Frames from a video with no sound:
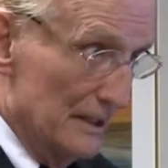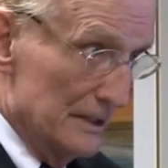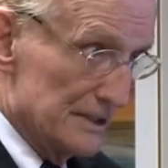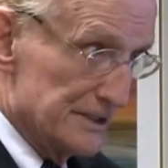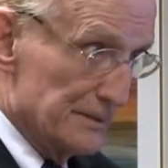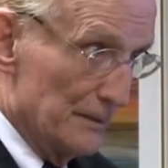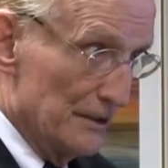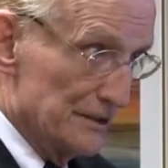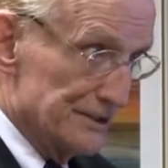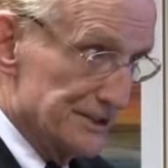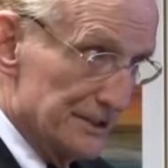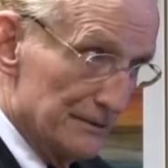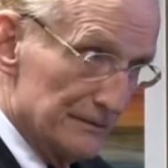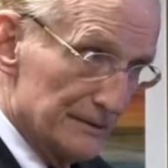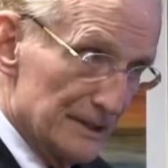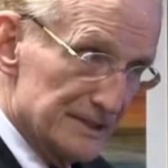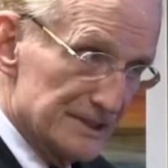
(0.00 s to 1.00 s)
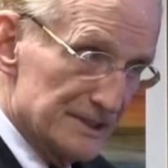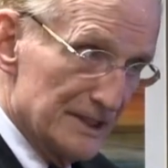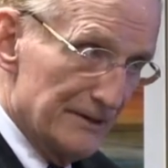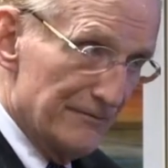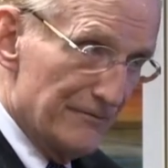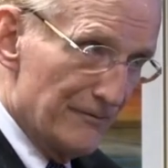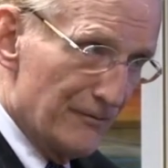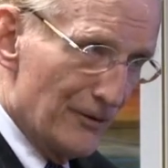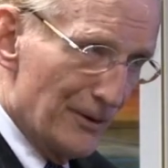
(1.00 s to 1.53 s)
small stone, let's
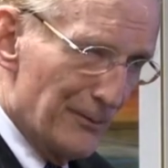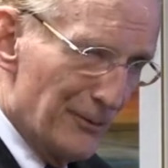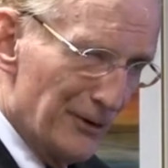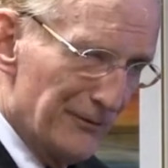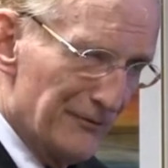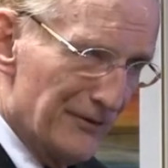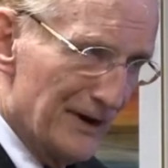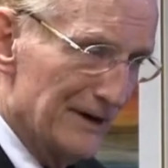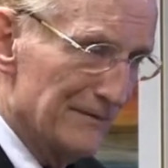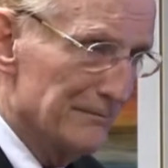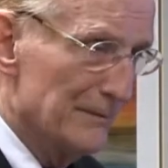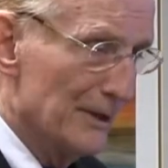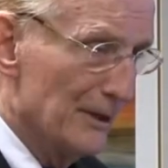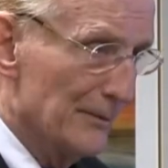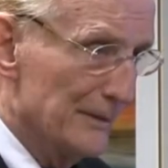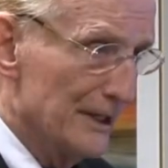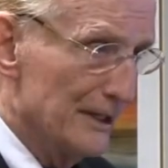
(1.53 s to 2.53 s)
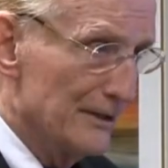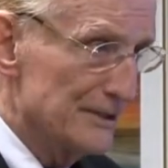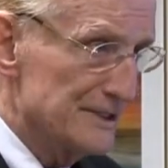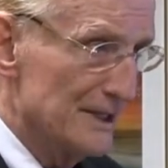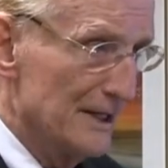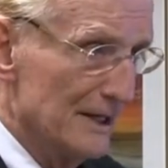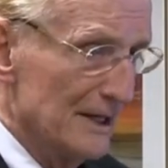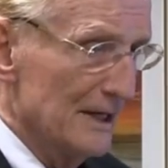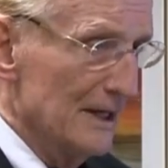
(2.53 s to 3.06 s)
say 4.5 millimeters,